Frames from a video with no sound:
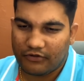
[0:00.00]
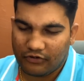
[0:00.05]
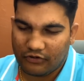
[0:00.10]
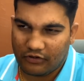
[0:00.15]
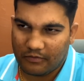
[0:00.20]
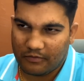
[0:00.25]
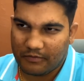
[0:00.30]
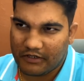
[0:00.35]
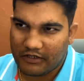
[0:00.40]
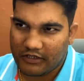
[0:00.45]

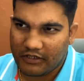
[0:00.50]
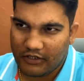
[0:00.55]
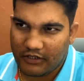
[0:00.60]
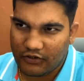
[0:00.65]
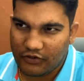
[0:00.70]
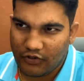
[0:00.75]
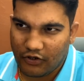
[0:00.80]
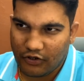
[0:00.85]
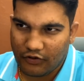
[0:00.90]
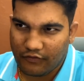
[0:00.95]
So the person
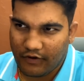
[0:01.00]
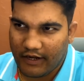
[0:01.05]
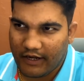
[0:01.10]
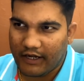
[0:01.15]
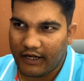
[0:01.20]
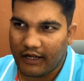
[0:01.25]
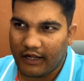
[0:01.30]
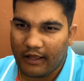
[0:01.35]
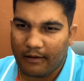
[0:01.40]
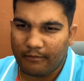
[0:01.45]
is not
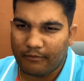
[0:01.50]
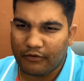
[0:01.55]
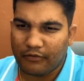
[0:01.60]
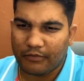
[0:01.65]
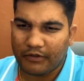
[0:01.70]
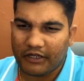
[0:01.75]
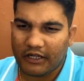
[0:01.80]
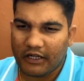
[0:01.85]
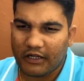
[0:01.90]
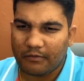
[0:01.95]
finding
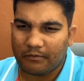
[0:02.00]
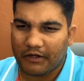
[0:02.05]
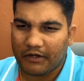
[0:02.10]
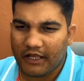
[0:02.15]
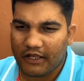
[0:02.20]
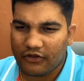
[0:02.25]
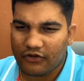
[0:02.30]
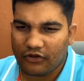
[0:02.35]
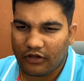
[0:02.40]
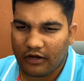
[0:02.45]
appropriate
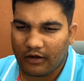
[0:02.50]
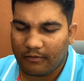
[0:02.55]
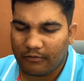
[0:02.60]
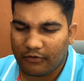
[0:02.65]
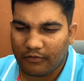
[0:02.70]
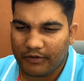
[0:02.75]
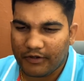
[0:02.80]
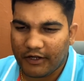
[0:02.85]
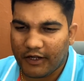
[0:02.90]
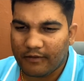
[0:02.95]
place or
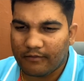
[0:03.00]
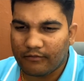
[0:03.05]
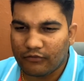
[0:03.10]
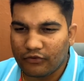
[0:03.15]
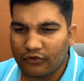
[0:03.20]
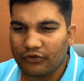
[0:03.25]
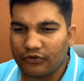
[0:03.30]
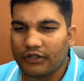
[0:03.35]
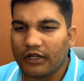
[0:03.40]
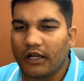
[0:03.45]
appropriate
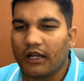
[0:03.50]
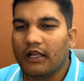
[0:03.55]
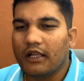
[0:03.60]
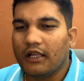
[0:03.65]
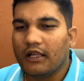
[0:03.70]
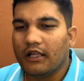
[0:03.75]
mood